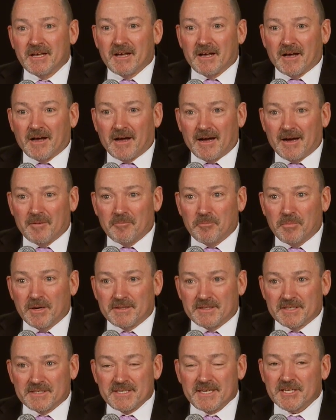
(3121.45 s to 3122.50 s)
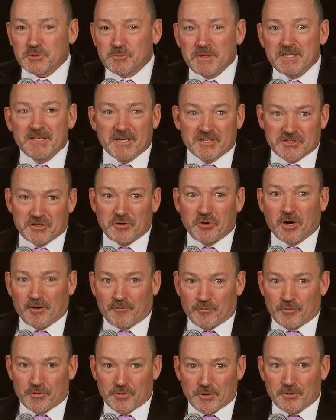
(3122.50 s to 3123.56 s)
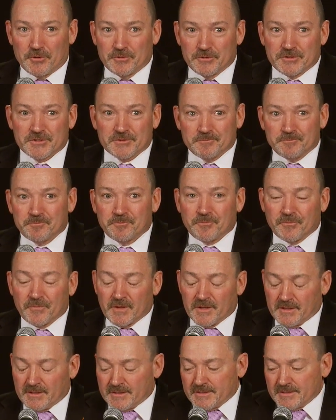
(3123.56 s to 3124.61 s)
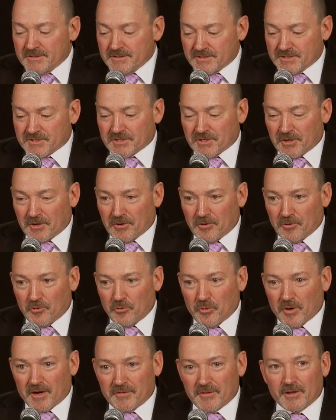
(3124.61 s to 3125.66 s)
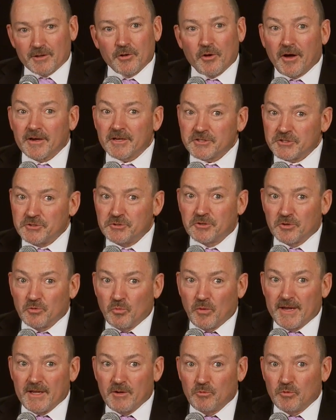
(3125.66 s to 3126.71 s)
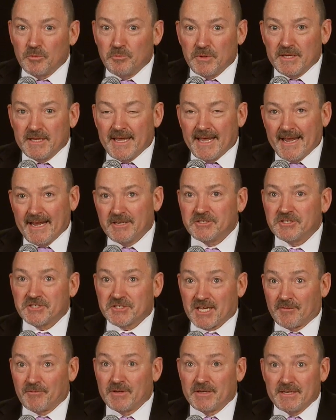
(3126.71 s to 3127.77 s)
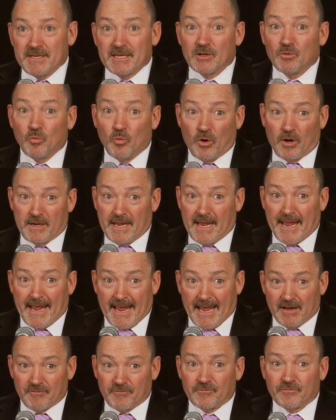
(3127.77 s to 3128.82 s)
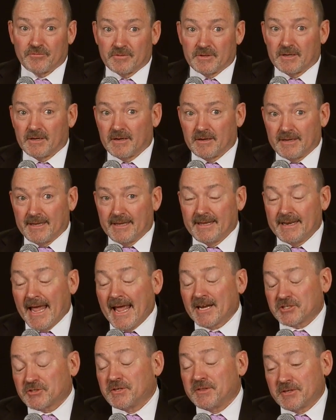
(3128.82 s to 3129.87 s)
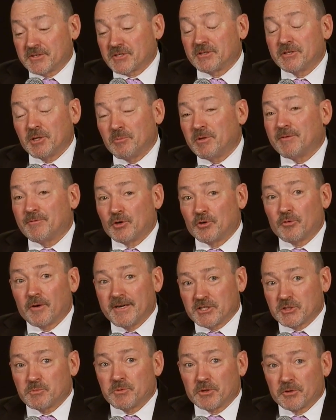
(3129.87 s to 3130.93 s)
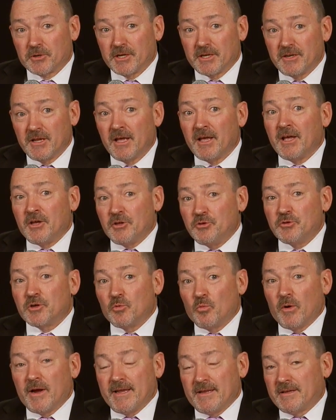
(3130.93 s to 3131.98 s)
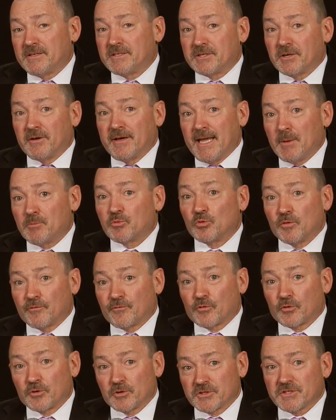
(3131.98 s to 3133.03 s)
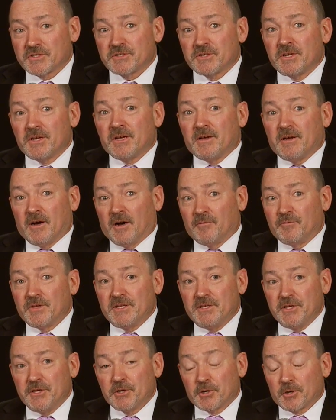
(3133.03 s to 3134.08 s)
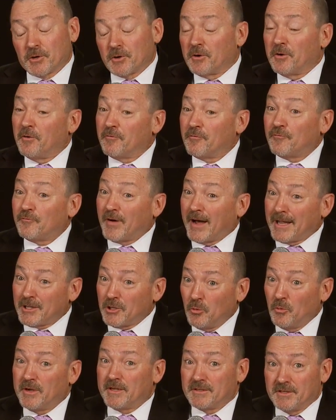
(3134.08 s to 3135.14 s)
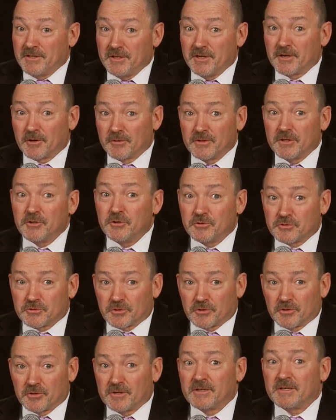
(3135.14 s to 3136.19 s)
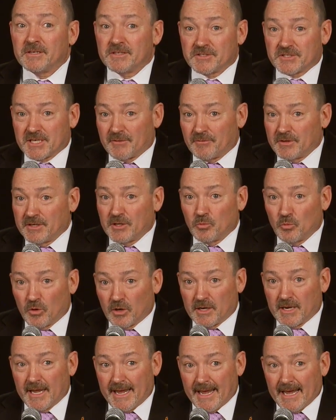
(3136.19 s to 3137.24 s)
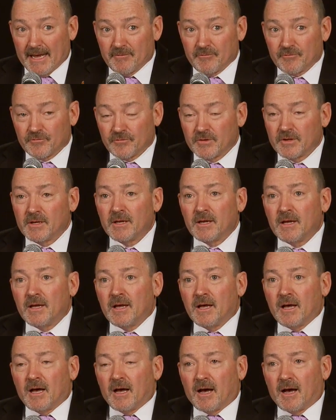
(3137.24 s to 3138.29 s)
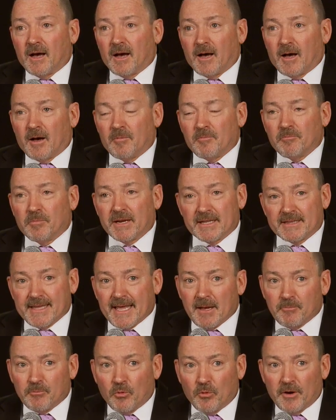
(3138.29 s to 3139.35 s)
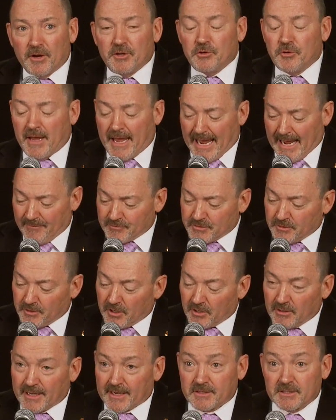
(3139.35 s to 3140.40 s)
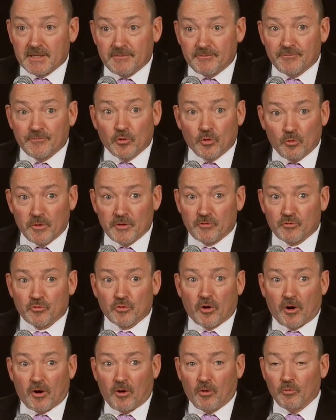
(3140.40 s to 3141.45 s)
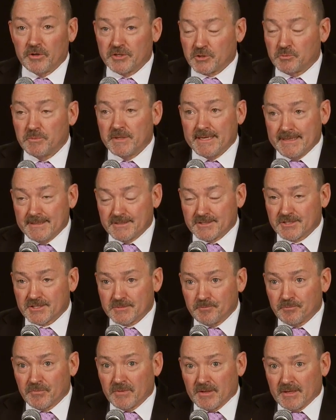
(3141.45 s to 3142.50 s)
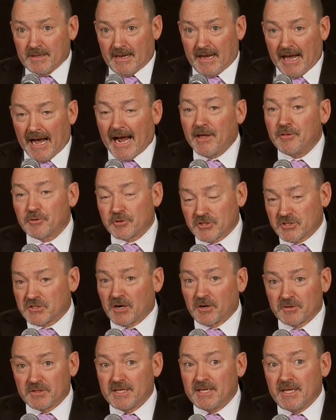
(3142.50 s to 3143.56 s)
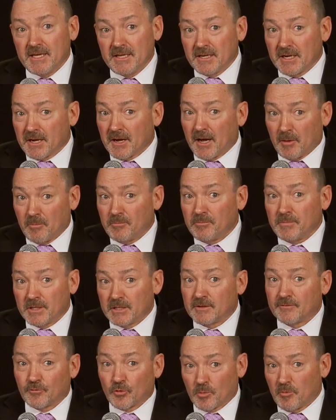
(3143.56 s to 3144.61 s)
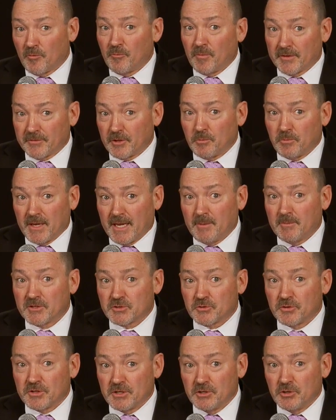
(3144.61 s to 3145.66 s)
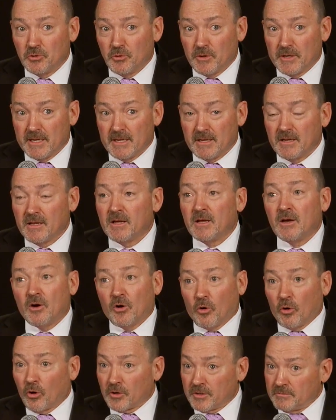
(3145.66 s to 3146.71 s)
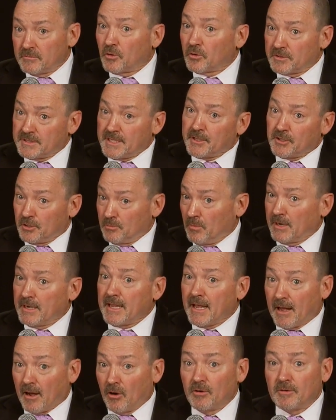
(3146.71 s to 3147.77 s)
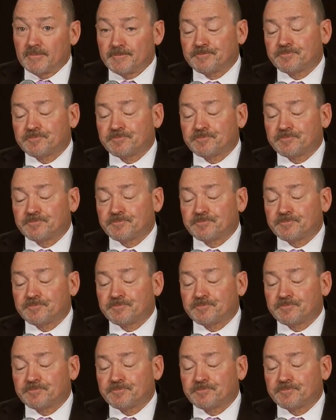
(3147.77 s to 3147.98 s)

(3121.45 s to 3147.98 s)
but the TSP doesn't offer those. So the longest you could wait would be age 70 and 1/2. And actually there's a little bit of a grace period. You can wait until April 1st of the year following the year that you turn 70 and 1/2. But at that point, you have to elect a full withdrawal, which means either start the income in the form of monthly payments or the annuity, or take your money out.